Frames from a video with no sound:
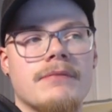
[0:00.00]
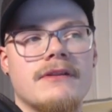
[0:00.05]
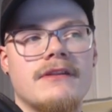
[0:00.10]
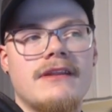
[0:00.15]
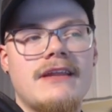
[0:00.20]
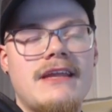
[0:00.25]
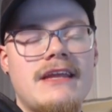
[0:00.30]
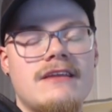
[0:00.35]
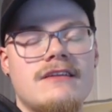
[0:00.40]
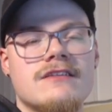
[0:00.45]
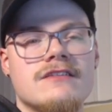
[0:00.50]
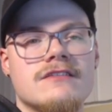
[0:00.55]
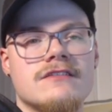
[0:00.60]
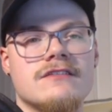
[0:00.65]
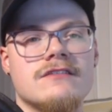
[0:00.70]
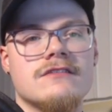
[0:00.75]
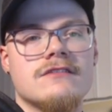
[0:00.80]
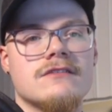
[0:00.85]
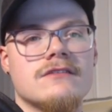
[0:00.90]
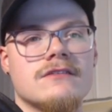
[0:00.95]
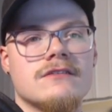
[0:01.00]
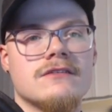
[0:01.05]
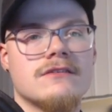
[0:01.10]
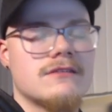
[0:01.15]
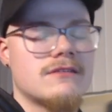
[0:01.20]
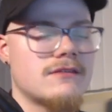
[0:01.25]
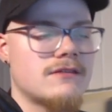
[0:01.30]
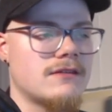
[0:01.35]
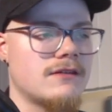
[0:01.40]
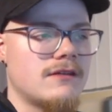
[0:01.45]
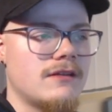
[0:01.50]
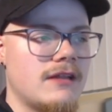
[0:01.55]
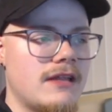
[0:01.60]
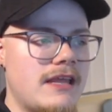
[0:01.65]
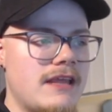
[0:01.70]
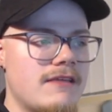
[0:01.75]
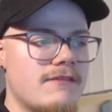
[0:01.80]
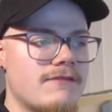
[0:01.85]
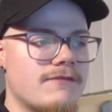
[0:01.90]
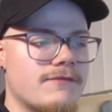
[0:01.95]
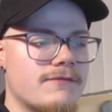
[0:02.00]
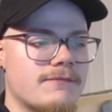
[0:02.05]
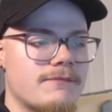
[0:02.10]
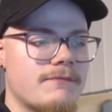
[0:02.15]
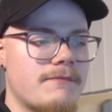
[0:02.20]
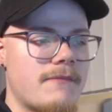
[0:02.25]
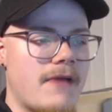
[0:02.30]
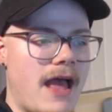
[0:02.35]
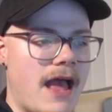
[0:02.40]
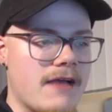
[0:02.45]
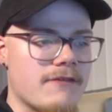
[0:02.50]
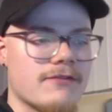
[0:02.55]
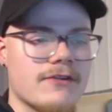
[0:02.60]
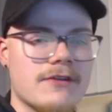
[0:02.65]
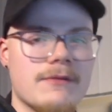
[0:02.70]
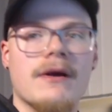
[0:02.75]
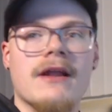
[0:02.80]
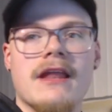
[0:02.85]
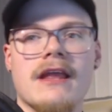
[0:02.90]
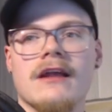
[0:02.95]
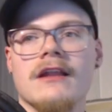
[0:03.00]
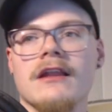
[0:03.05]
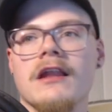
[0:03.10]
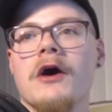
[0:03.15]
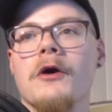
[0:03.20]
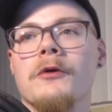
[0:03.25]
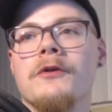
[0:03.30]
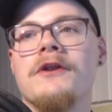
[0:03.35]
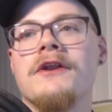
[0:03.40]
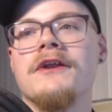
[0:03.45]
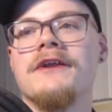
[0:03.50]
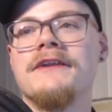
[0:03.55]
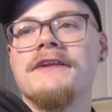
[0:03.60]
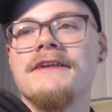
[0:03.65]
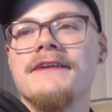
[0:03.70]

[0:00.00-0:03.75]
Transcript: Please leave everybody alone.